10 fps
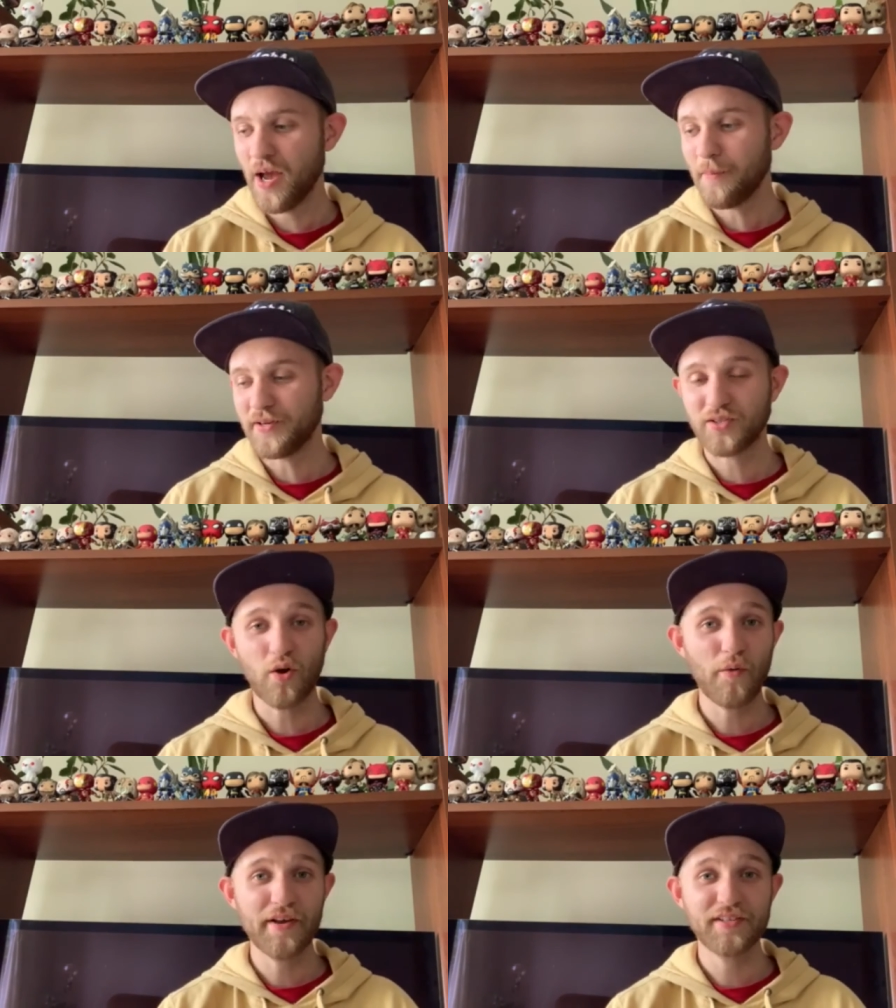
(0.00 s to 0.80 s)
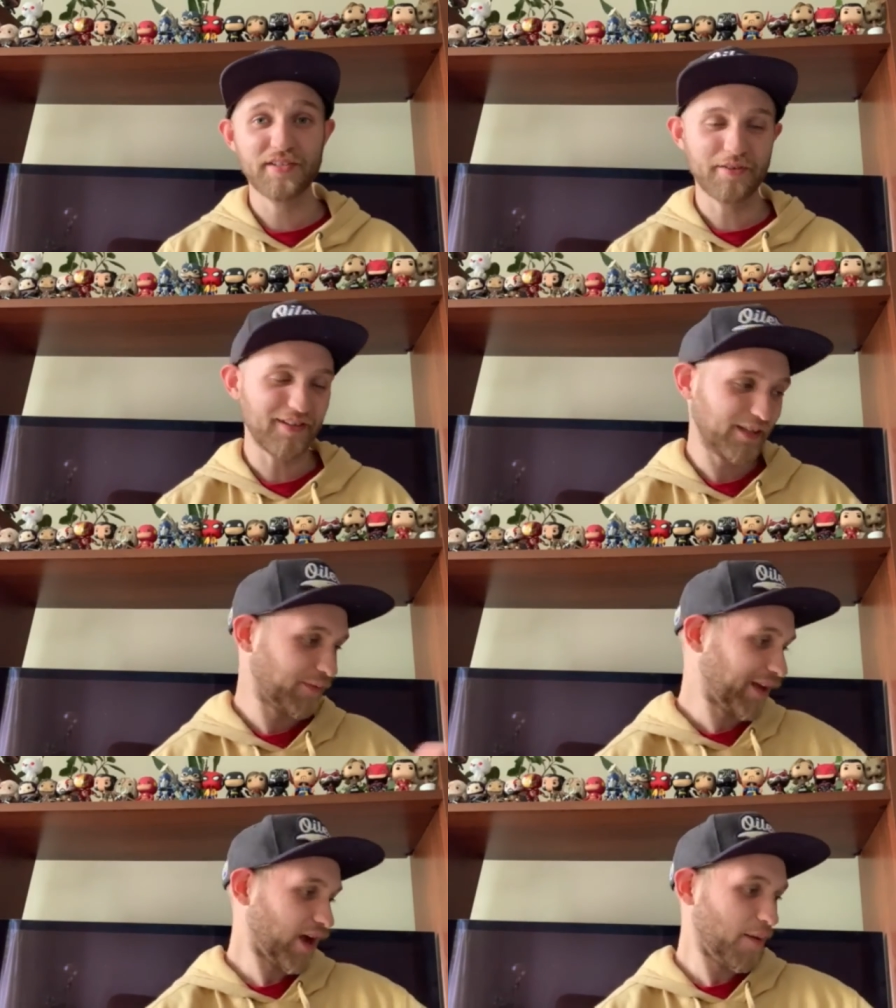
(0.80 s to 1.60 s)
But as always, you can leave
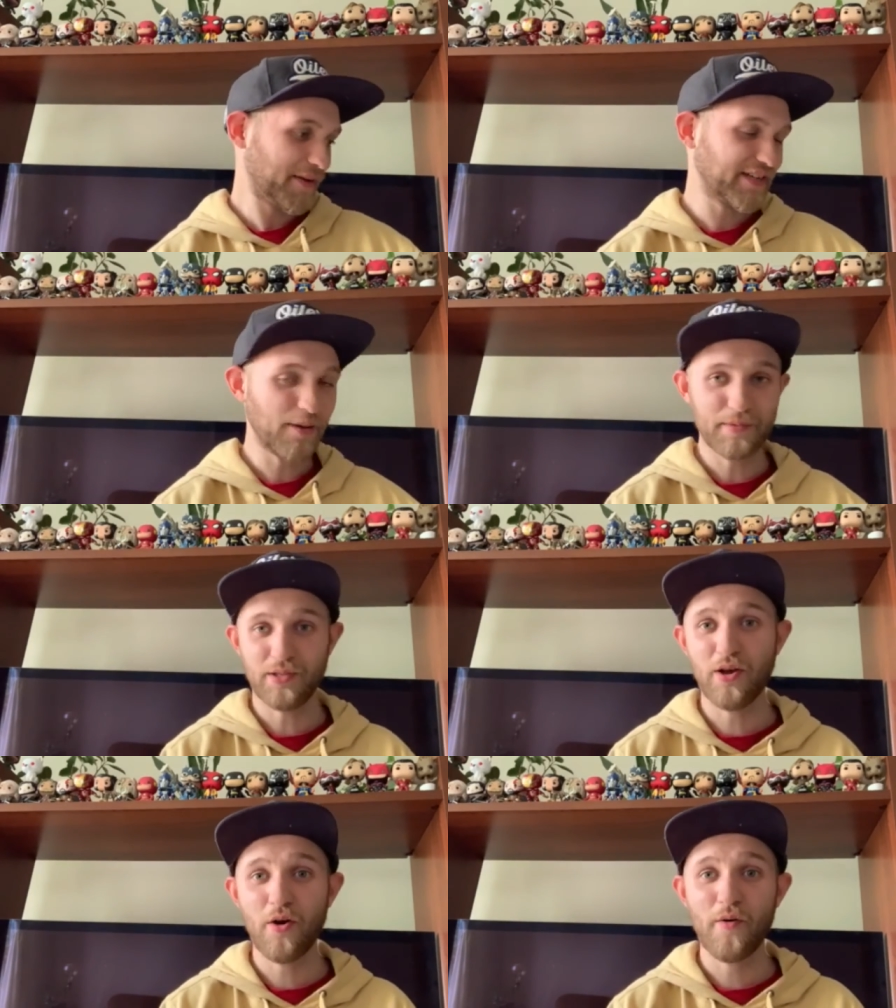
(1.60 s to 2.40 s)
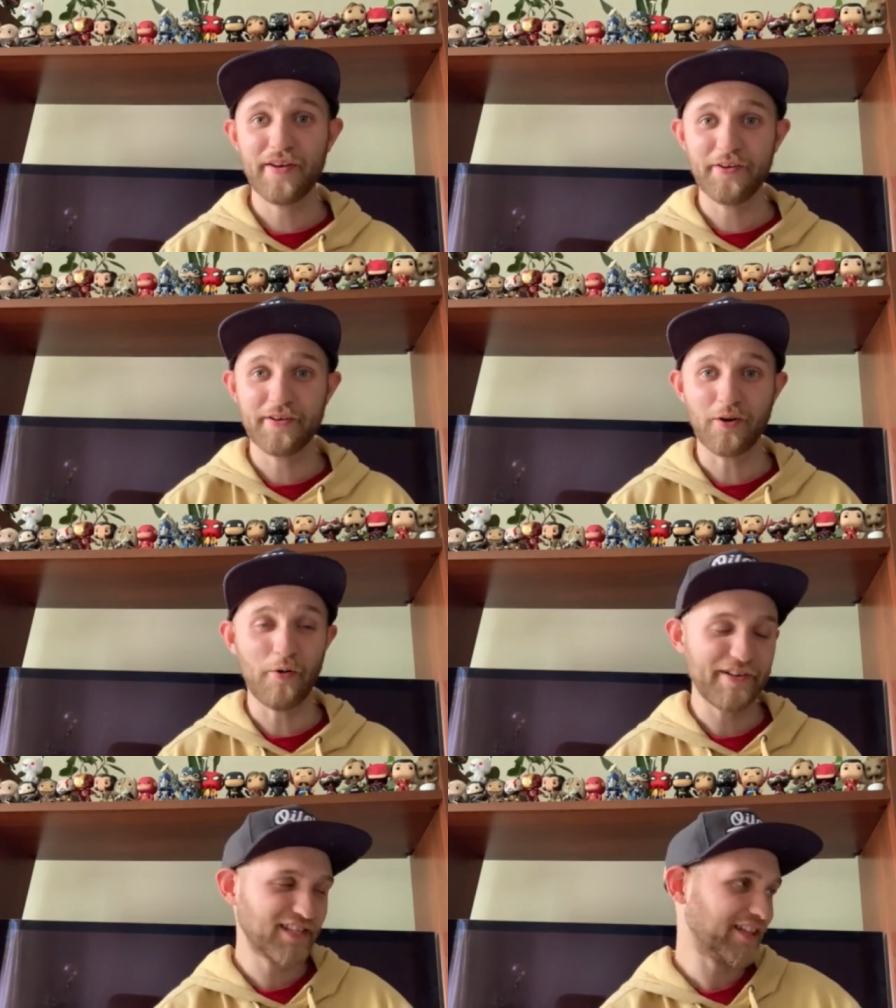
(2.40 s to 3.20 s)
that comment down below, and you can
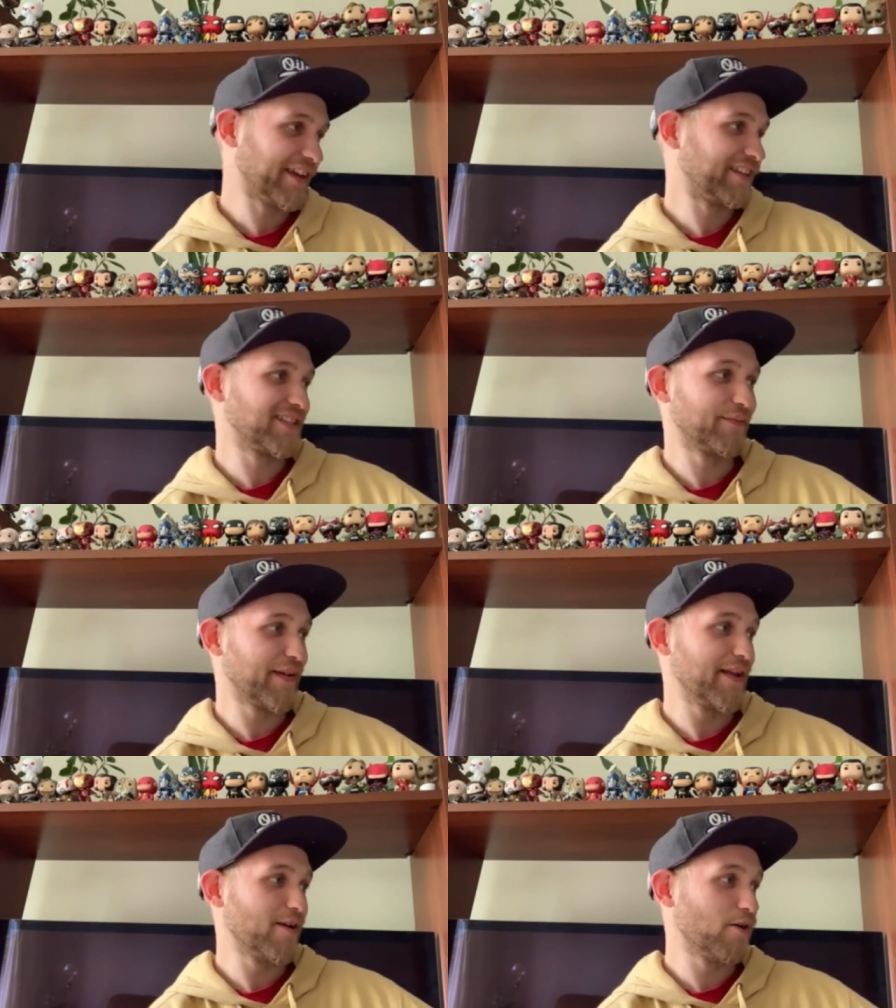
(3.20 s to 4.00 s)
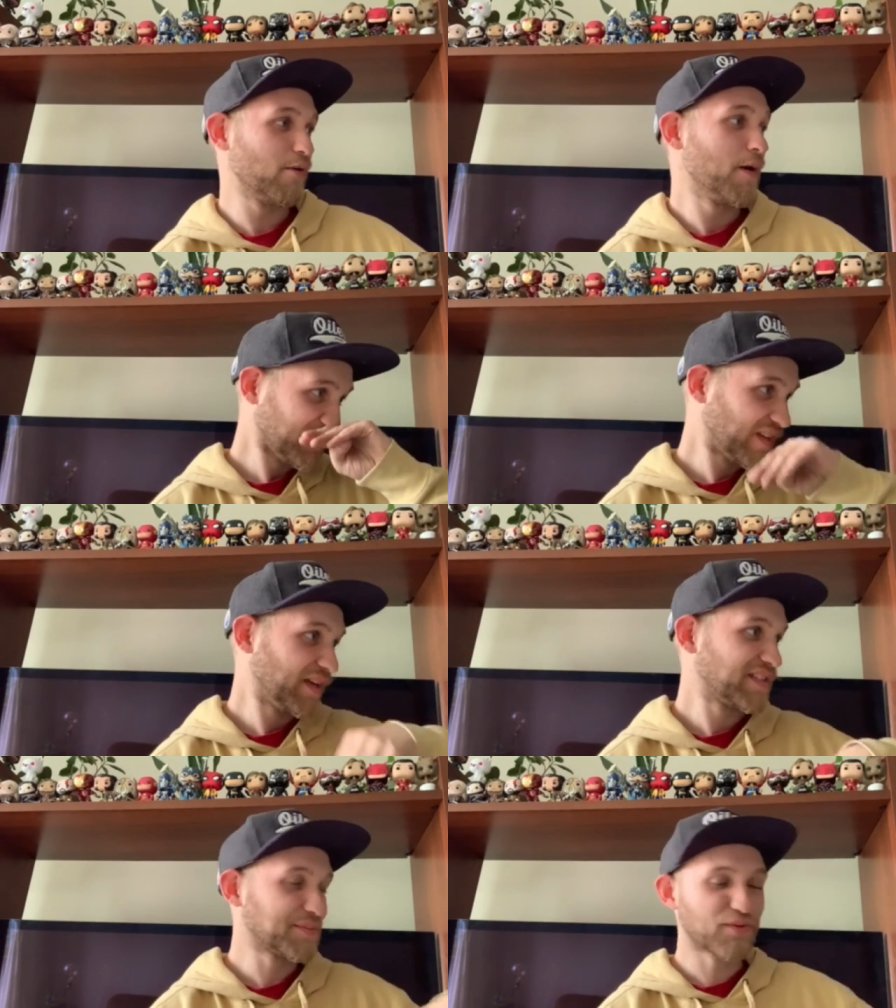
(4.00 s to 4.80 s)
always like this video,
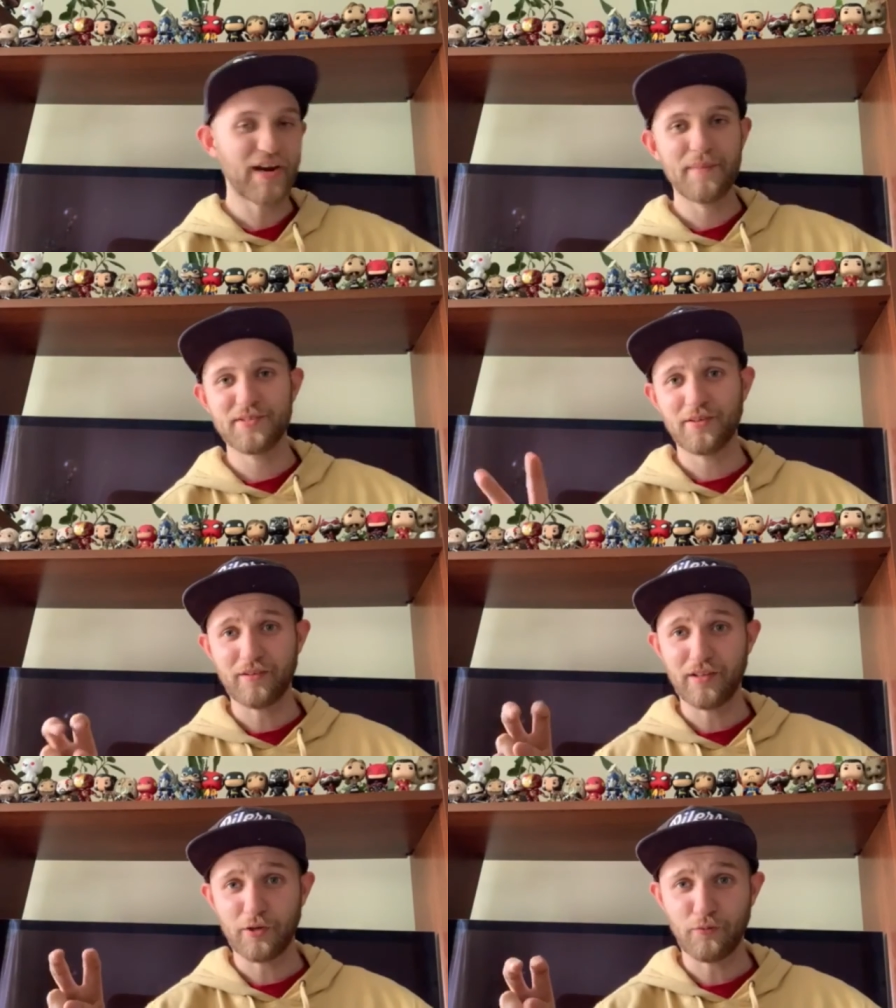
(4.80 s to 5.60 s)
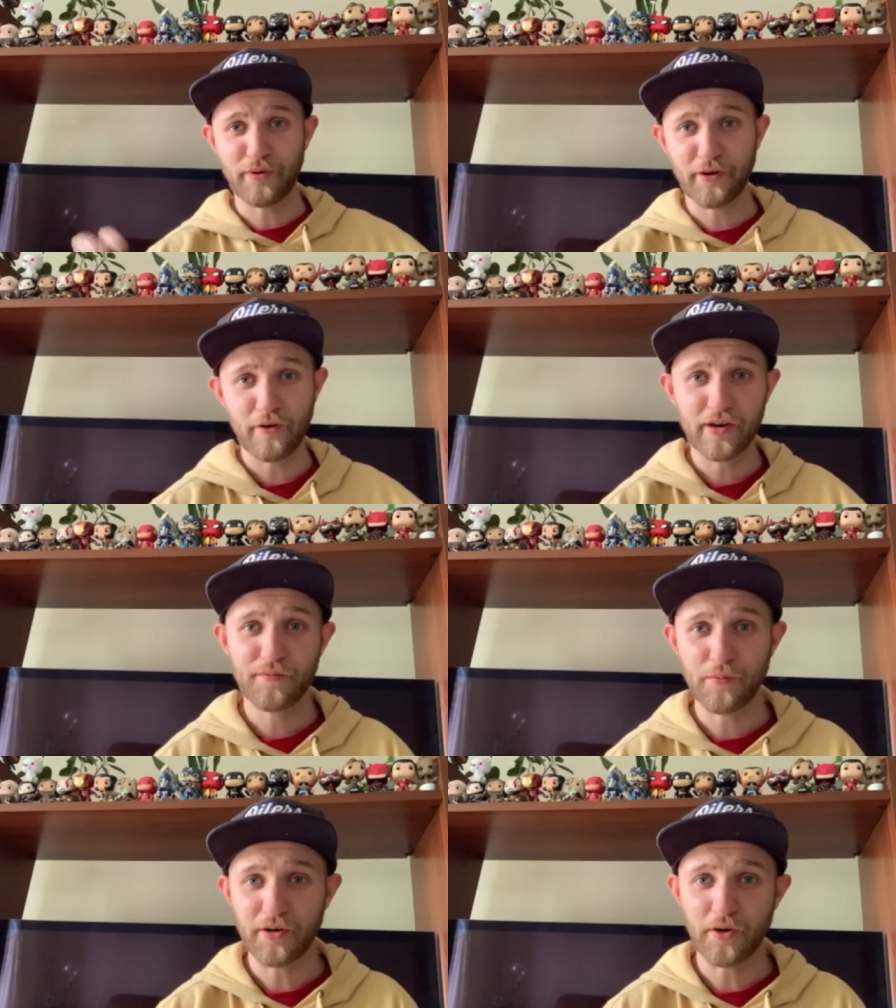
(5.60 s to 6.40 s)
subscribe and turn the little ringer on if
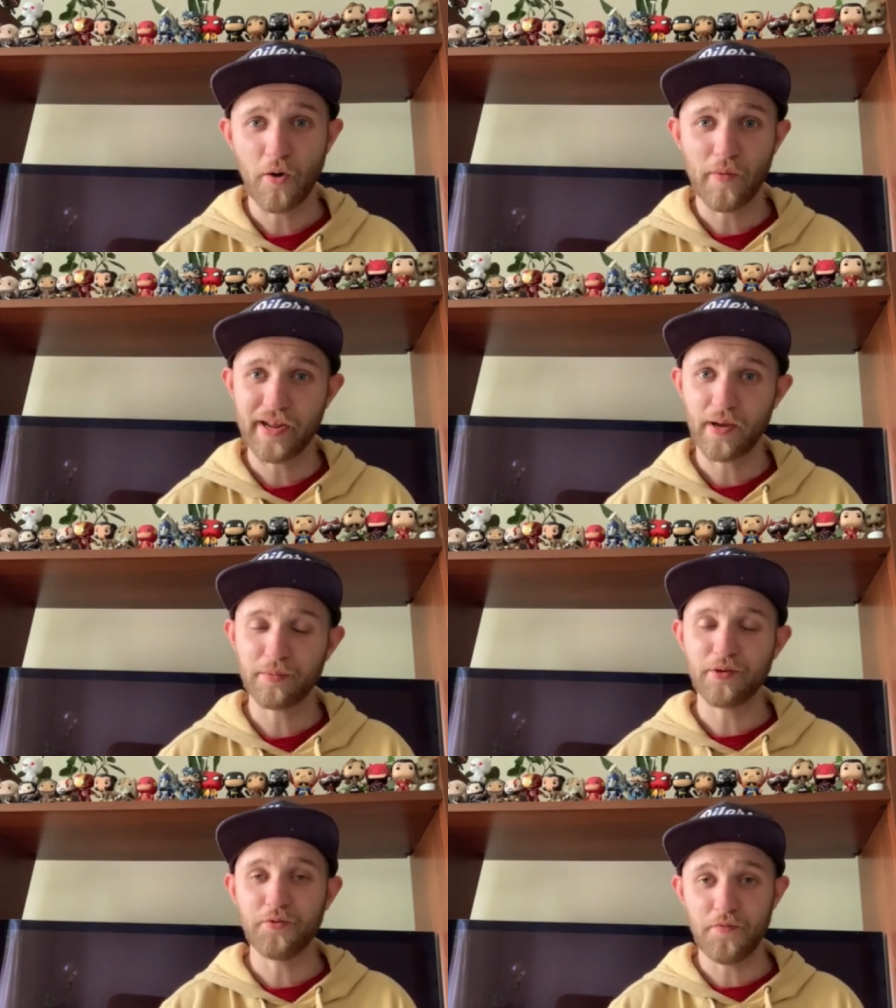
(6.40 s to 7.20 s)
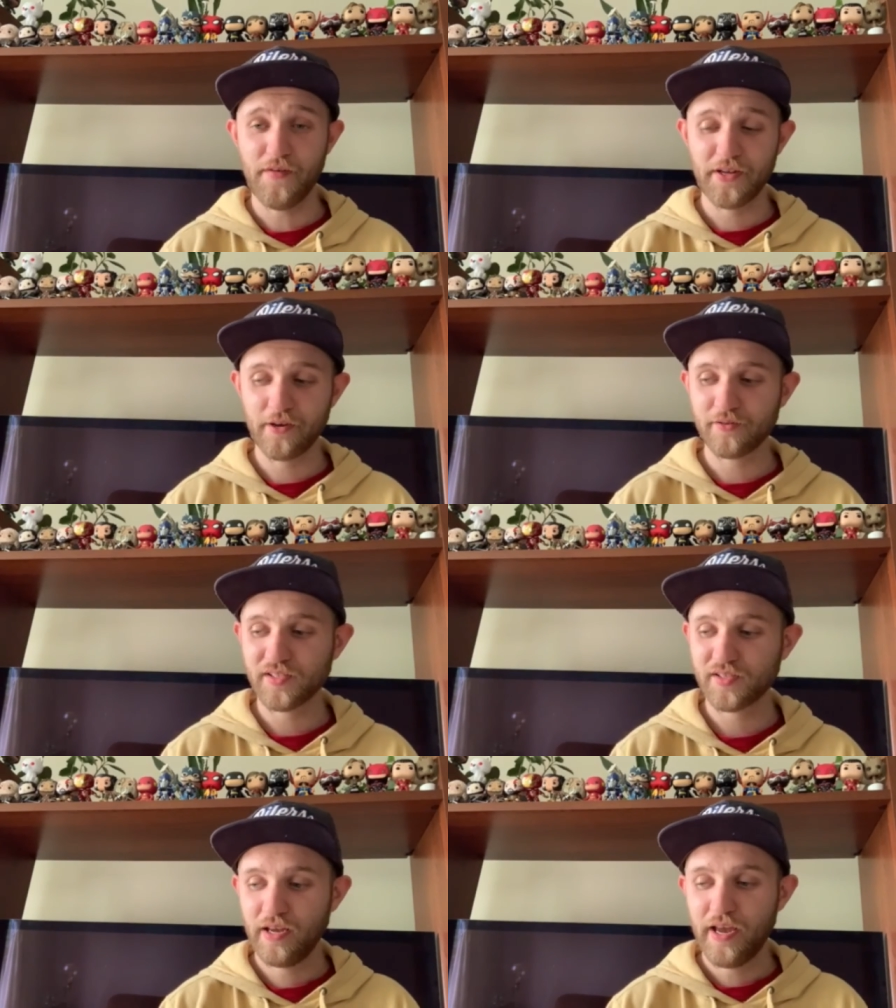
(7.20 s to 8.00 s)
you want to know when I upload new
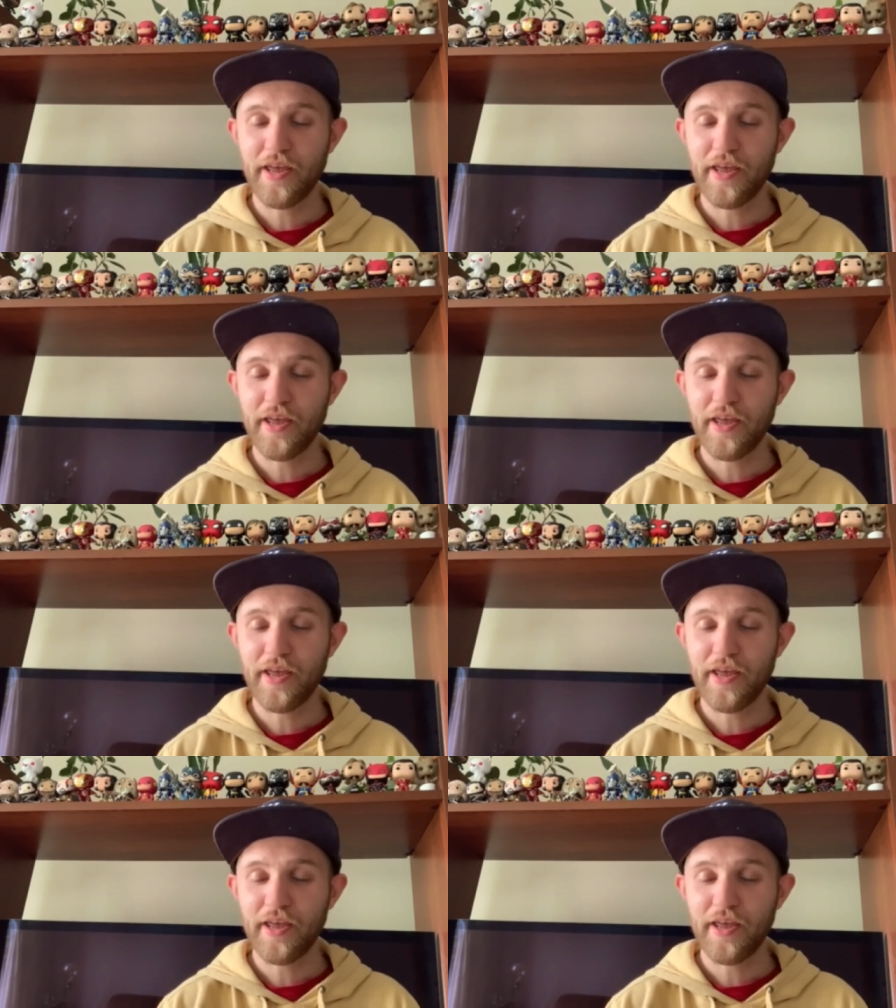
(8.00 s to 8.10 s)
videos.